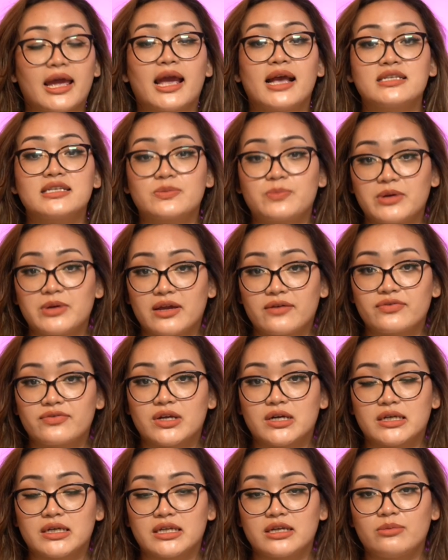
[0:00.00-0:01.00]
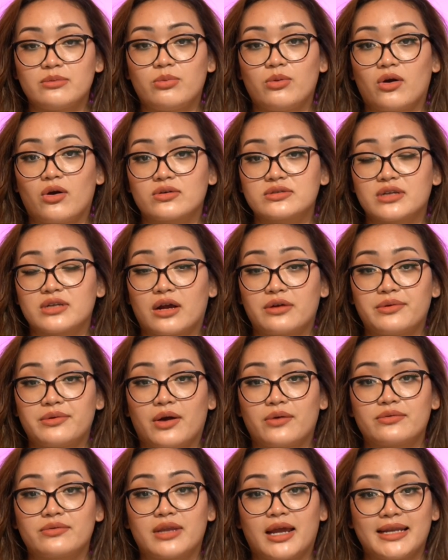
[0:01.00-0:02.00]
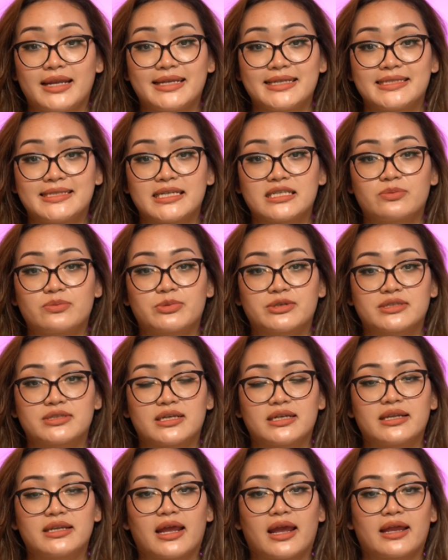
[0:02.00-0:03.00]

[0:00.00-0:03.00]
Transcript: SPF 30 blocks around 96%